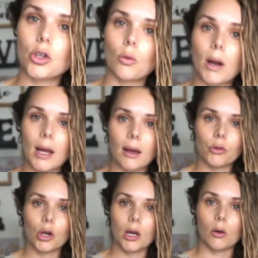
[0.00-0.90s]
so you want to have
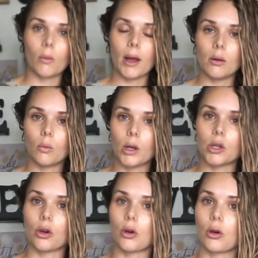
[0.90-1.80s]
your hair wet when
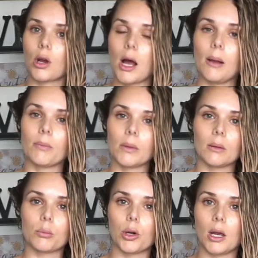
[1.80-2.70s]
you're
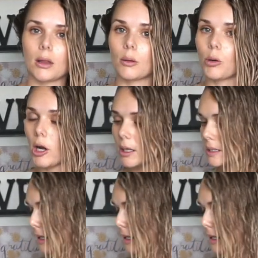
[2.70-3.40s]
putting the products